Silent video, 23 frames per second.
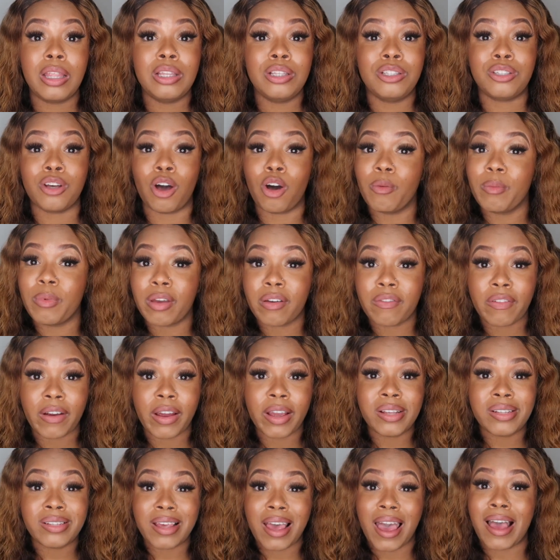Don't be
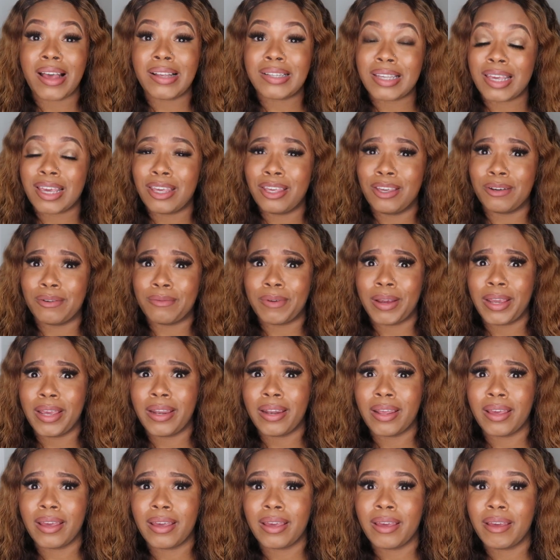afraid to ask, can you read
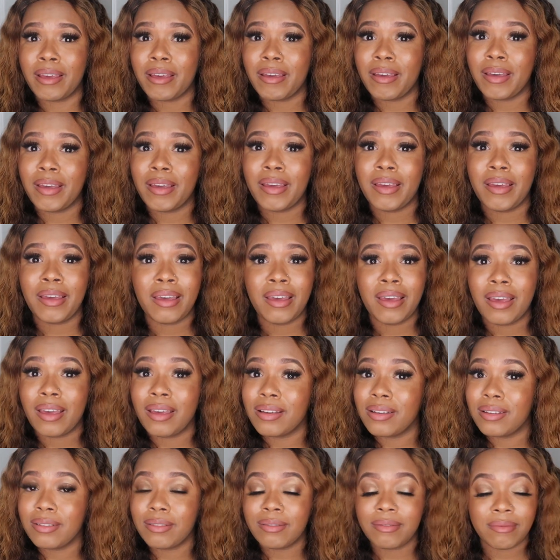it?
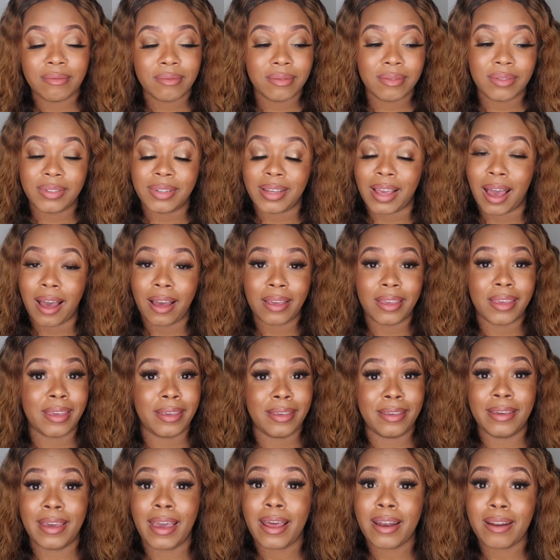Yeah,
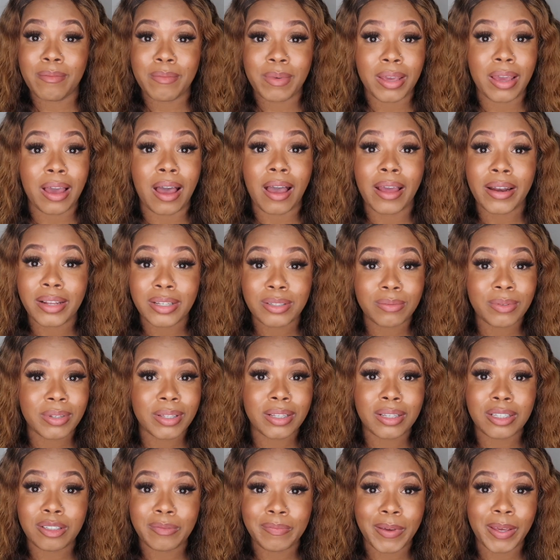you got to be honest with
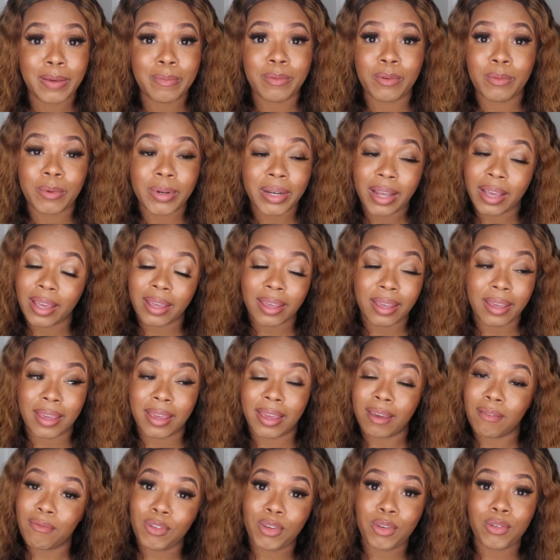these people when they
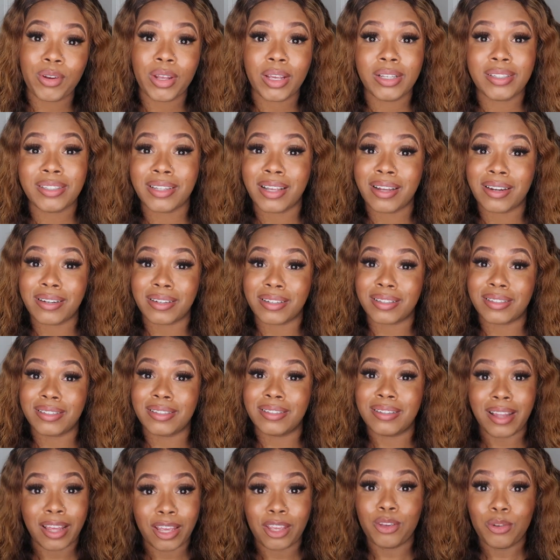giving you these letters.
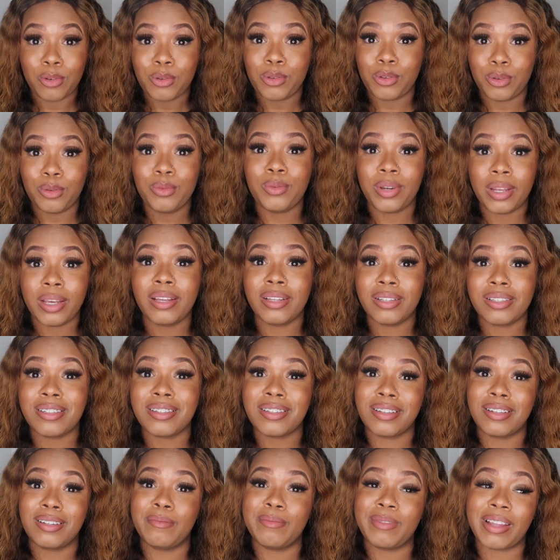Like, you need
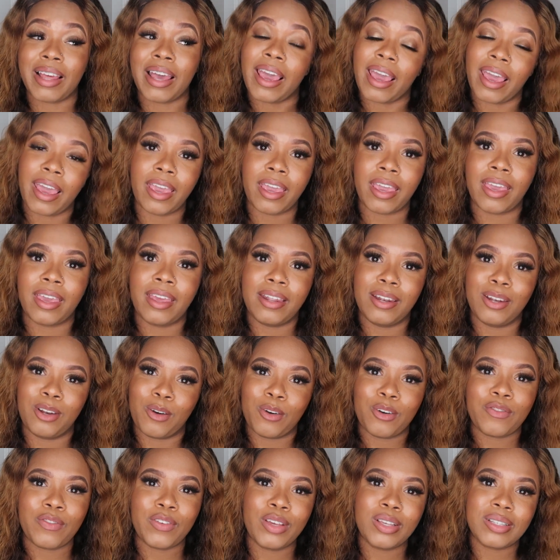to, like,
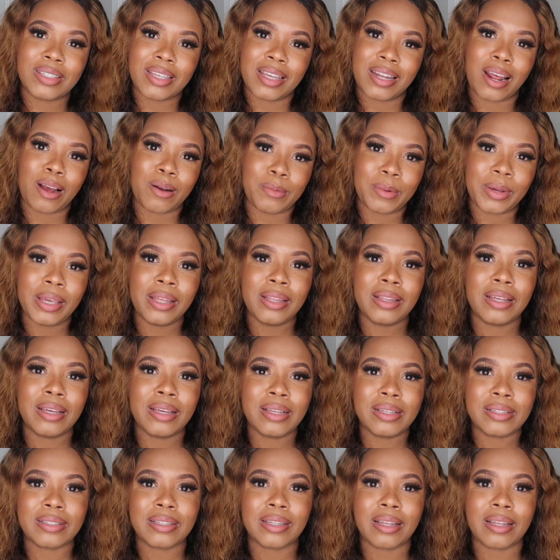no offense, can I read this?